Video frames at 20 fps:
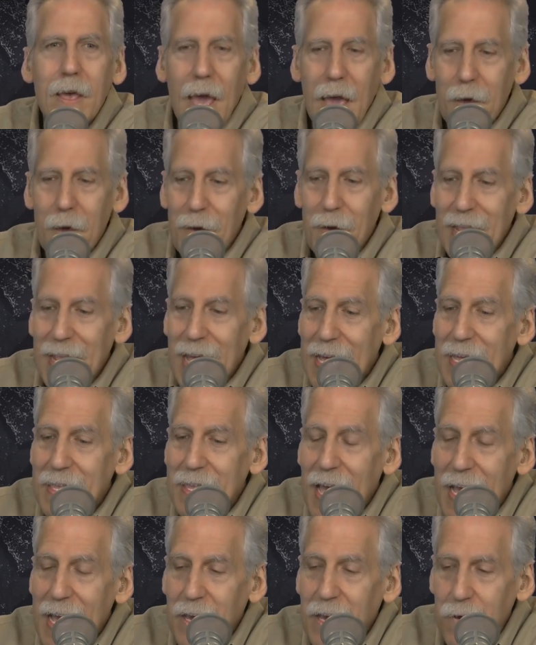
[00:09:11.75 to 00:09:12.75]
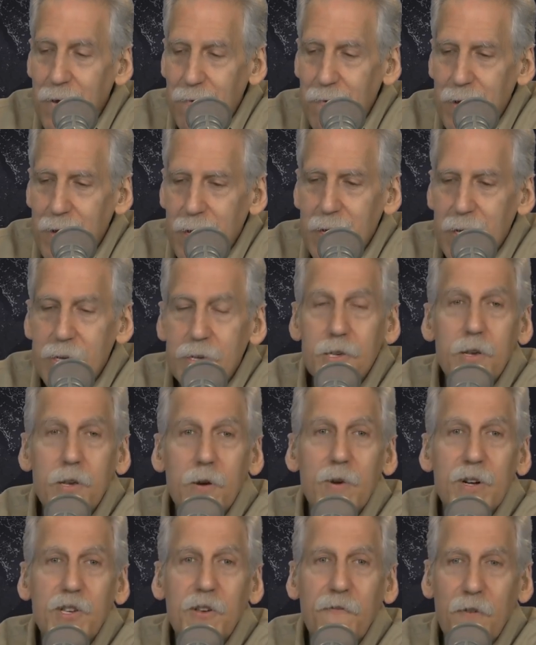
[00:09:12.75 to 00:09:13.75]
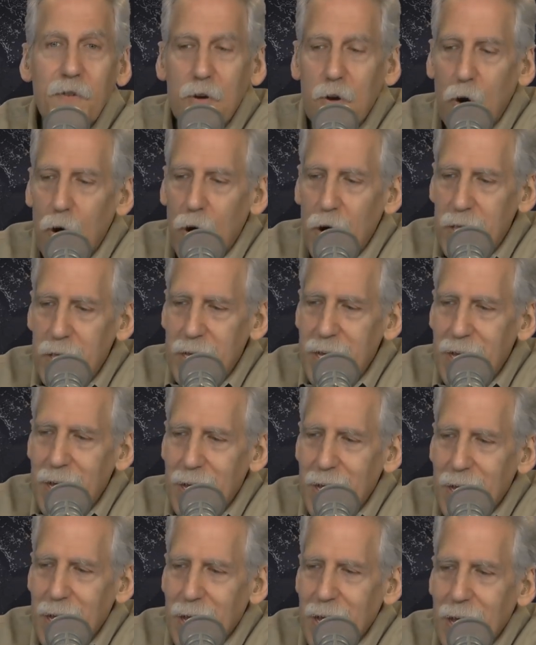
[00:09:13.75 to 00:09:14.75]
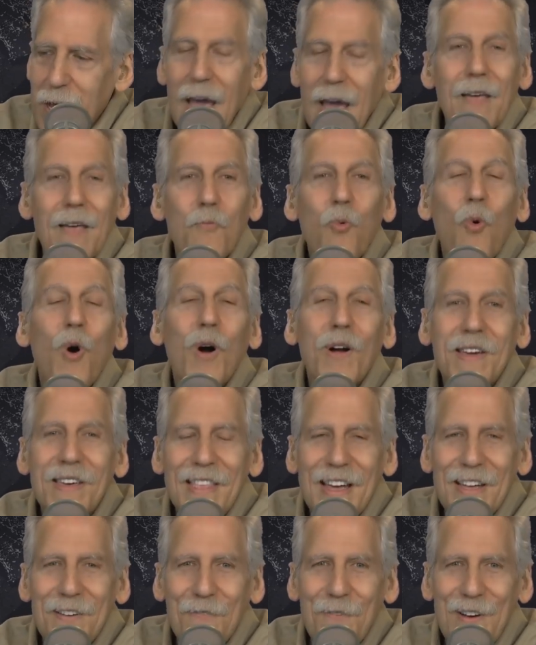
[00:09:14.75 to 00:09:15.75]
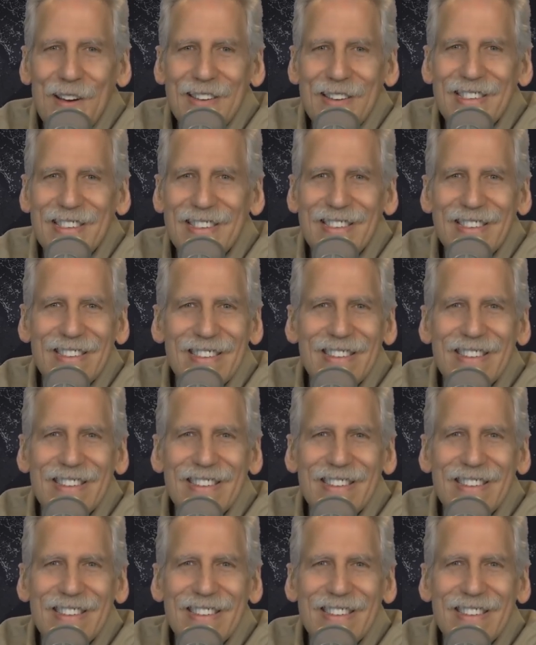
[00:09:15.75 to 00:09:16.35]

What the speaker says: Amen. Hey, thank you so much for calling and walking that grace.